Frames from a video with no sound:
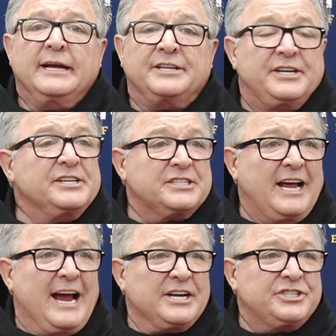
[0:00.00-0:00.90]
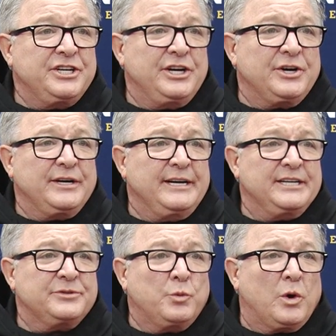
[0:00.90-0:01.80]
it's his last year.
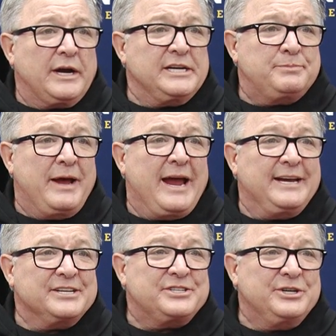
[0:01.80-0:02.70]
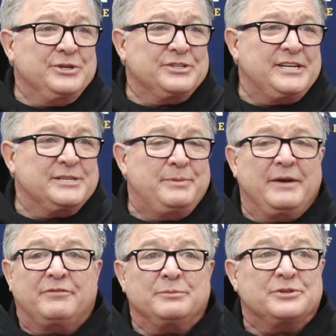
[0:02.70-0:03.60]
He's paid his dues. He's
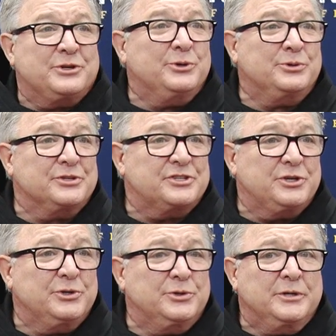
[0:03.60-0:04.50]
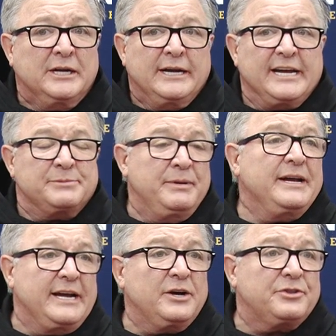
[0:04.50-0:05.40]
been from school to school. He's
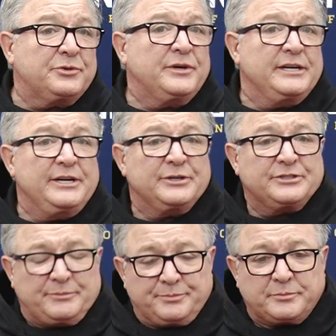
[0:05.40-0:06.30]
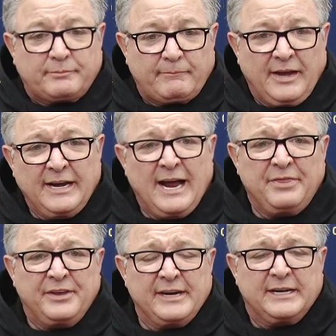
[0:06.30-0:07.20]
been here 3 years. And
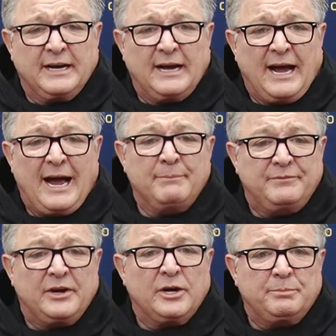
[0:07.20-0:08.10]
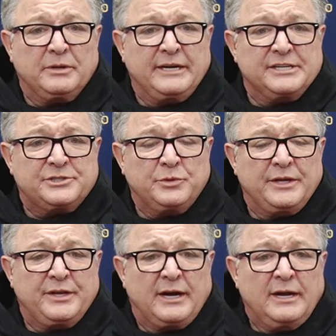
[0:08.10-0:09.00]
I think I'm very pleased
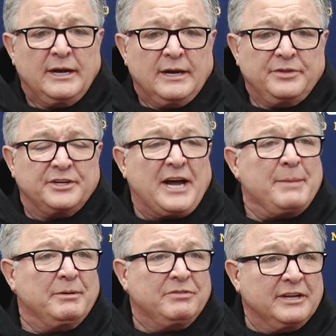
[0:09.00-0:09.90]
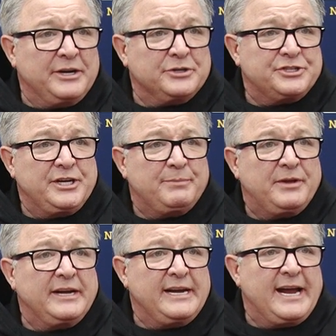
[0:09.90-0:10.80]
with the type of leadership
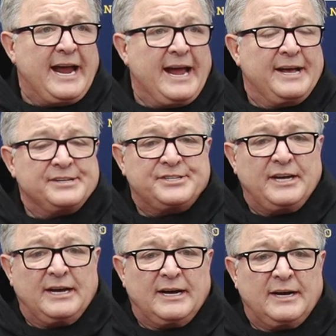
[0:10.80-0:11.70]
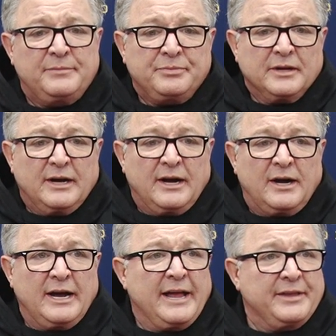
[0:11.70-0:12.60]
that he has and
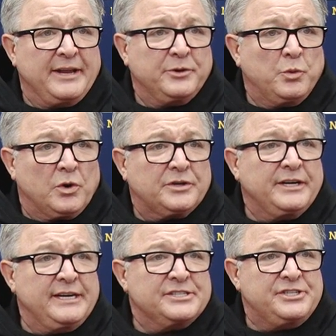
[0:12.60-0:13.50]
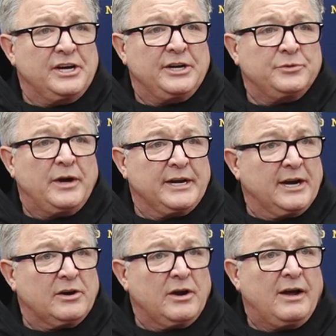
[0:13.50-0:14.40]
that the work that he's done
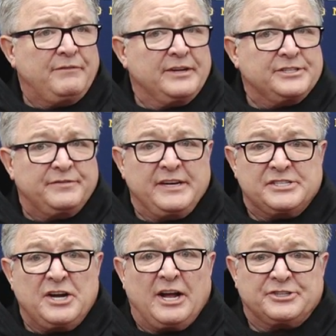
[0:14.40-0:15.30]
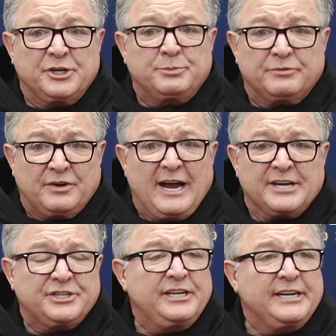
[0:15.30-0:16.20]
running our offense. If he's not super
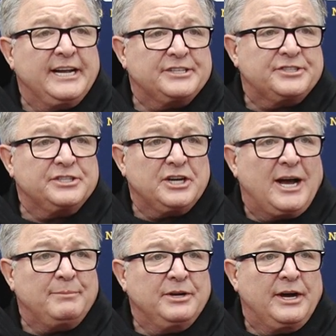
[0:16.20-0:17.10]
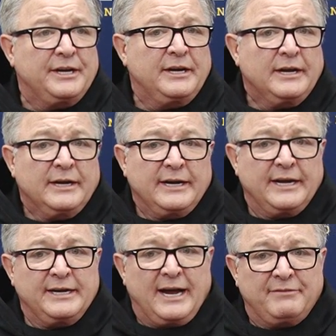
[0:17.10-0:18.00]
flashy, he gets the job done.
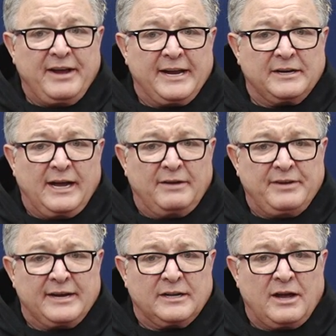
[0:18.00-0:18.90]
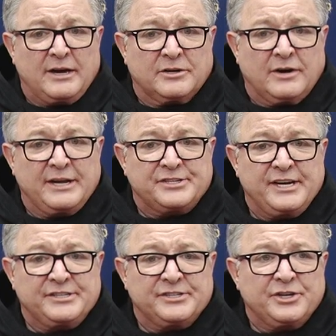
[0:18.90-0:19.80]
And I've had a lot of great
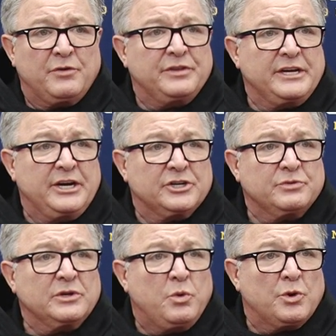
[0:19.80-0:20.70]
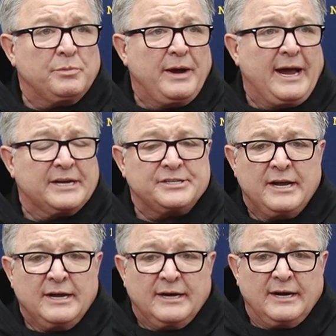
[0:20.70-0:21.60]
seasons over the years with quarterbacks
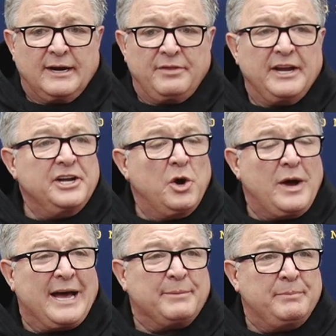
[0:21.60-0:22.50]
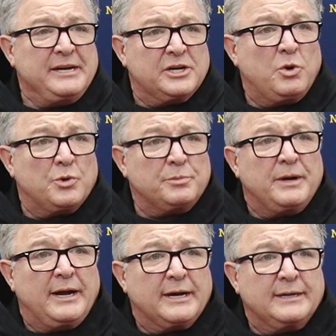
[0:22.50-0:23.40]
that know how to be a
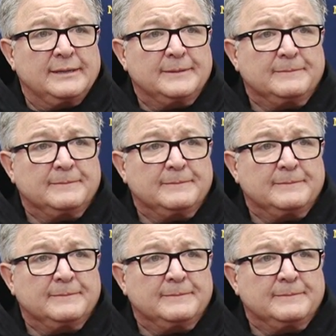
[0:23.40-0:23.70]
quarterback.